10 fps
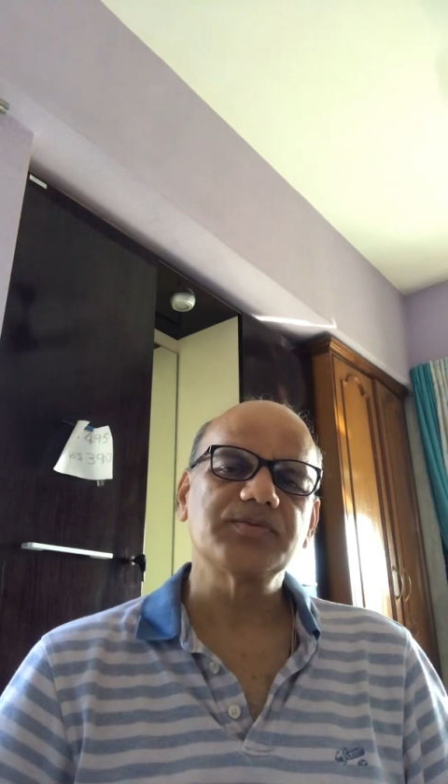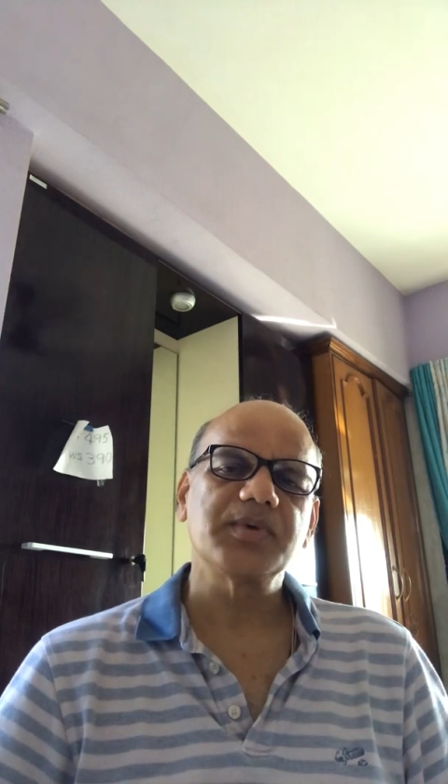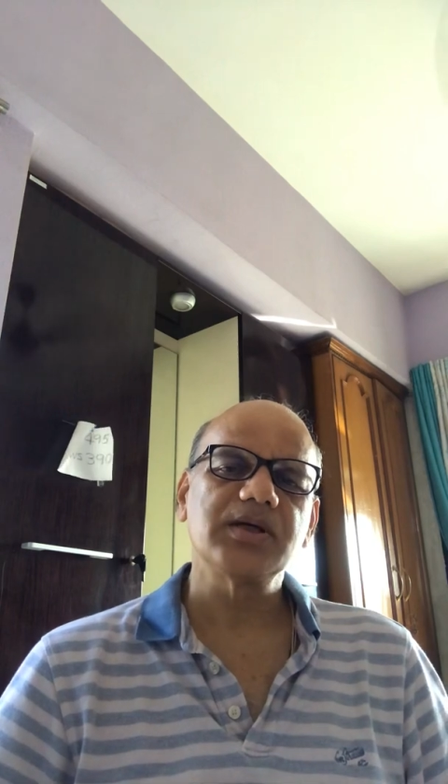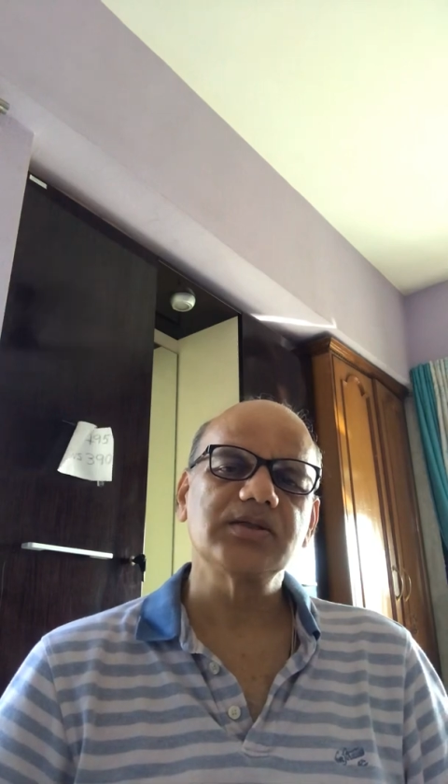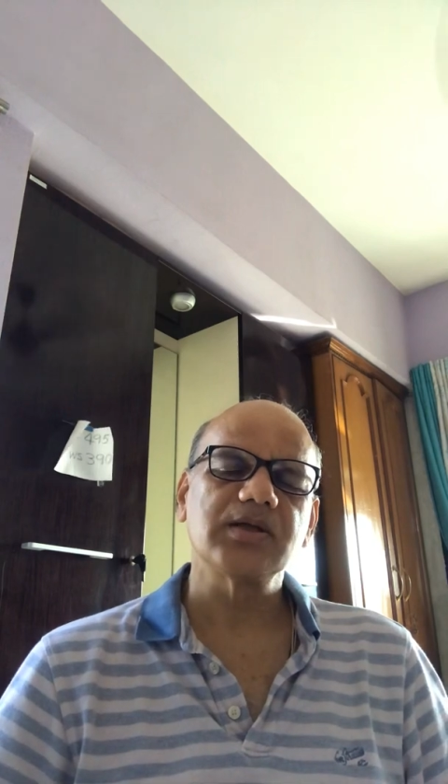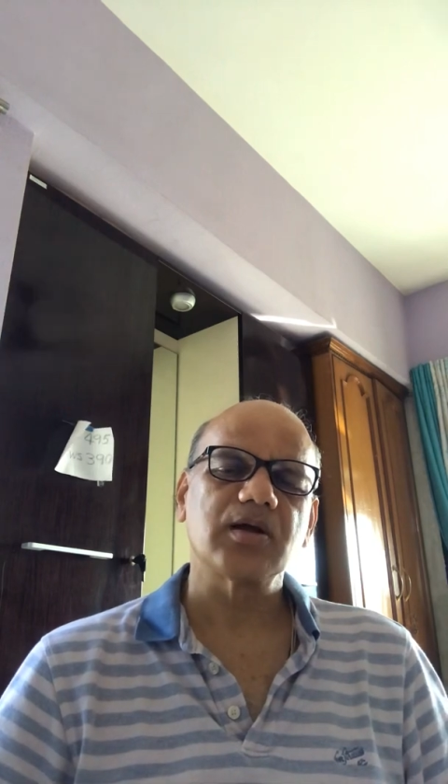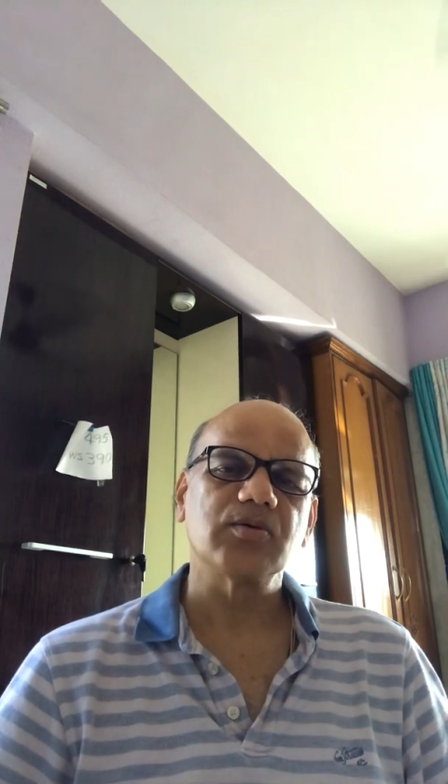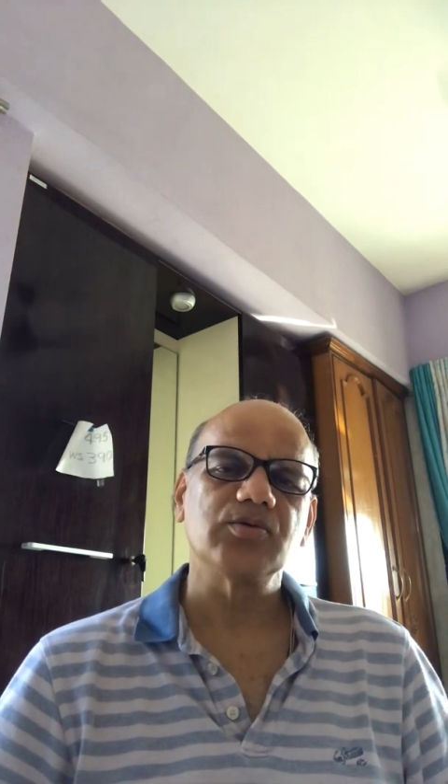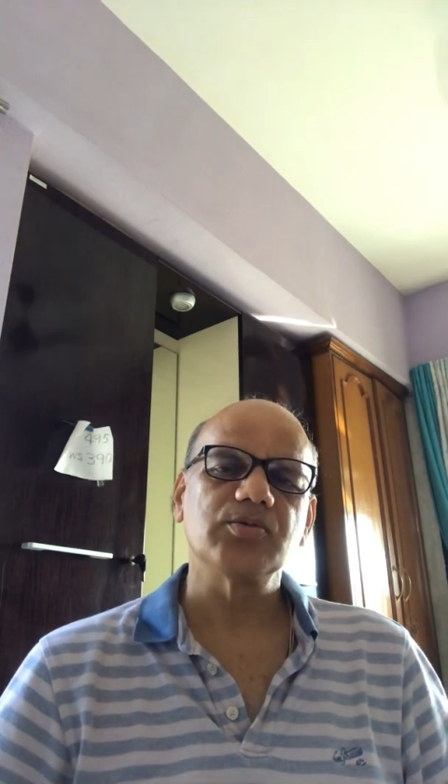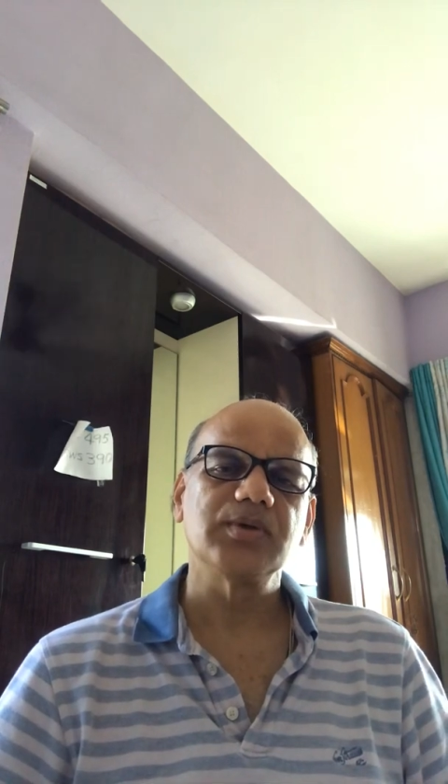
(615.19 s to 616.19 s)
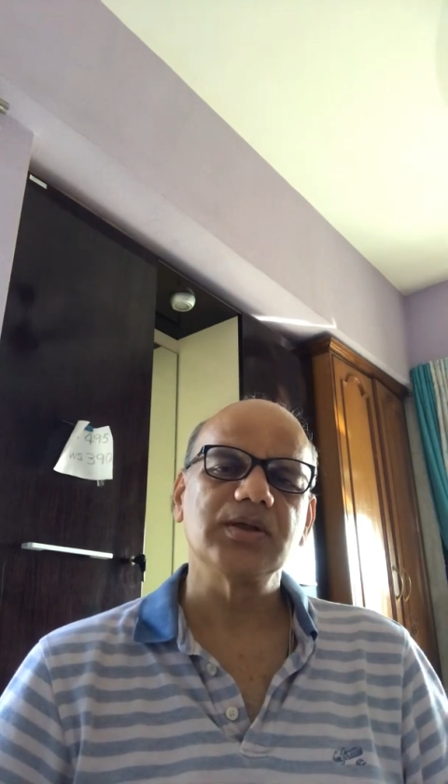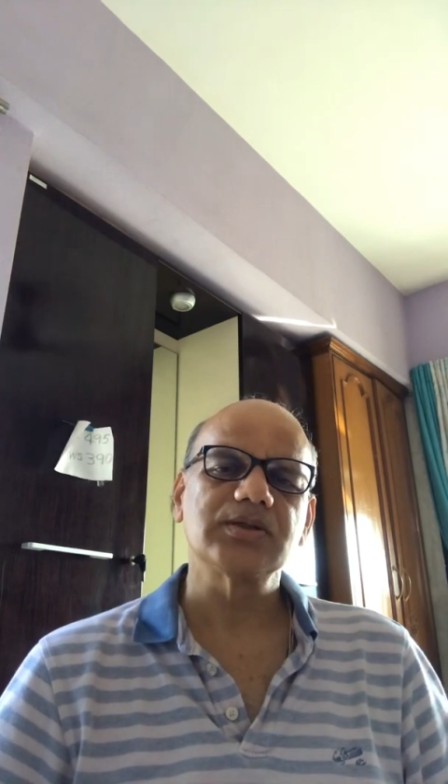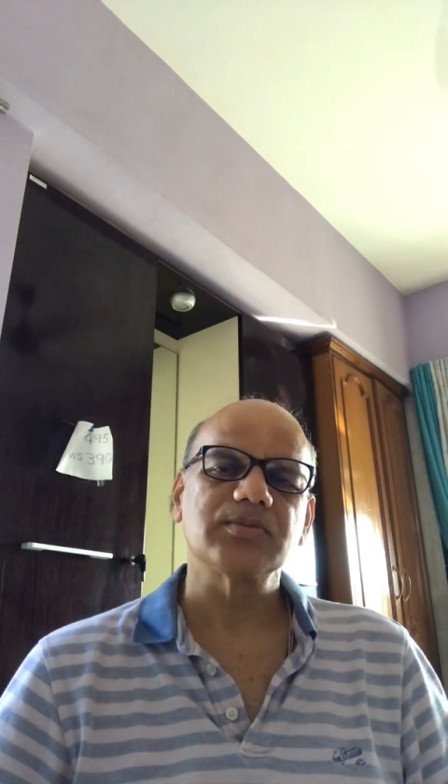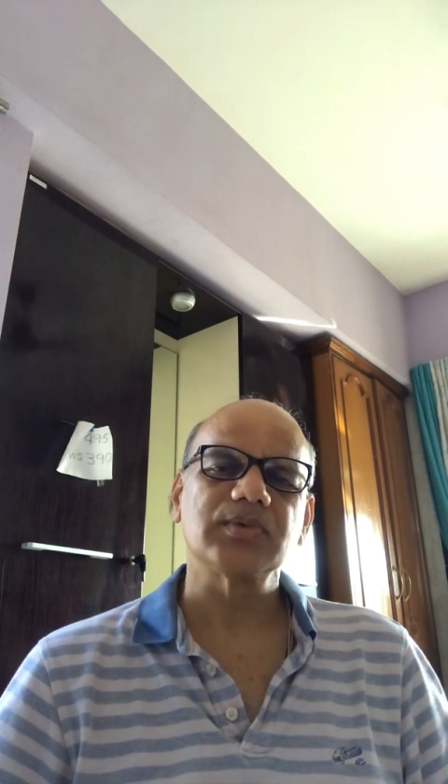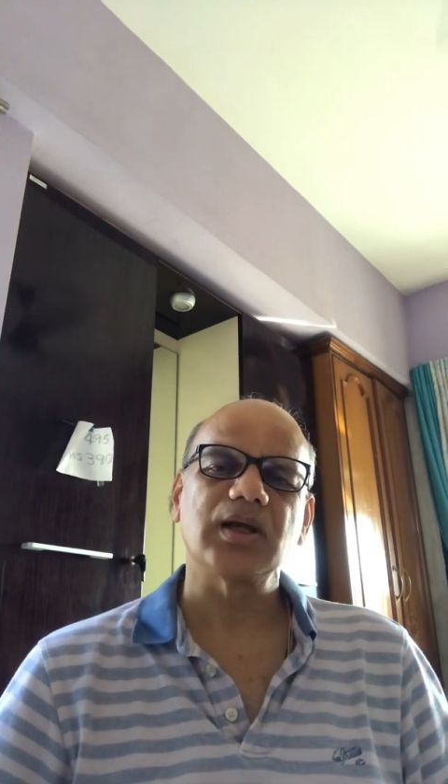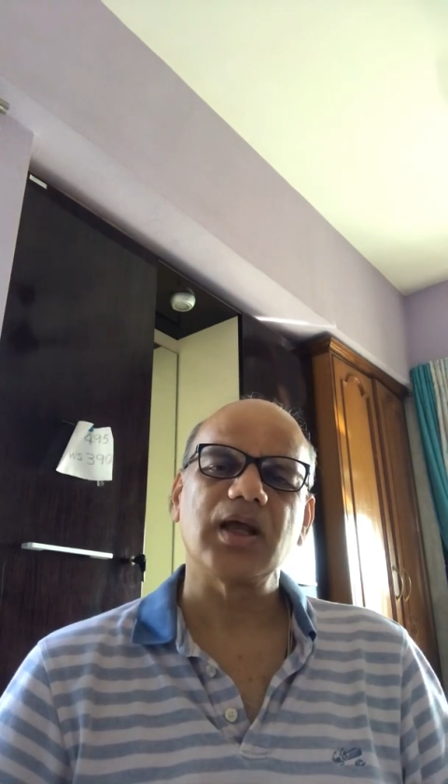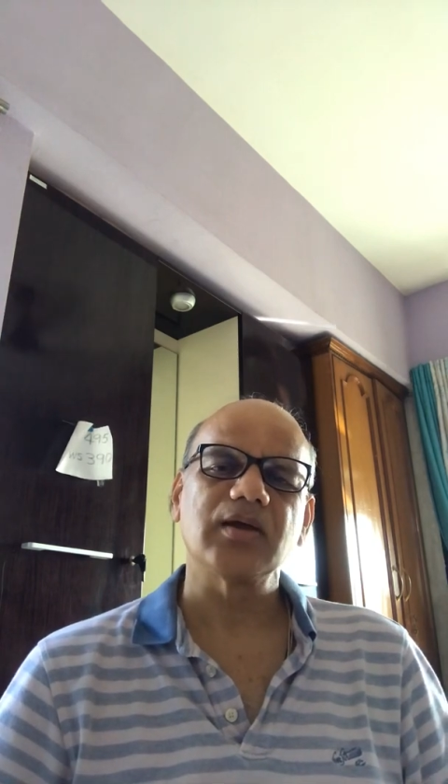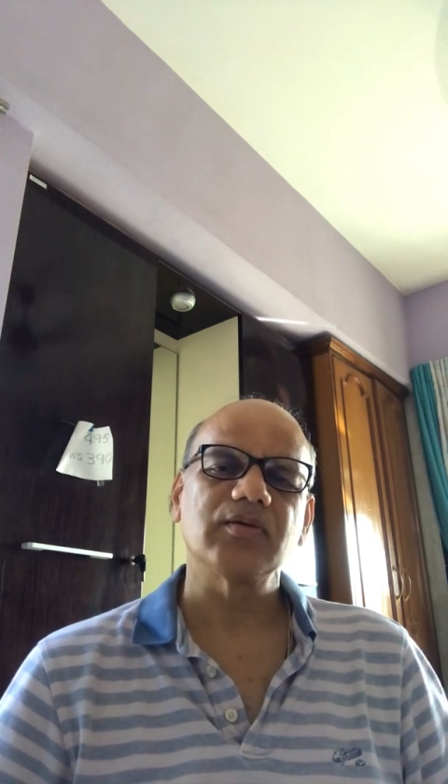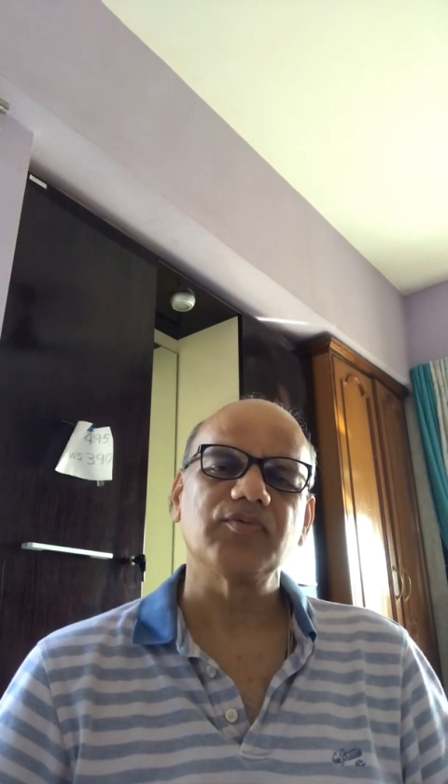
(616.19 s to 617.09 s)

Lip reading: speeds are going to be something like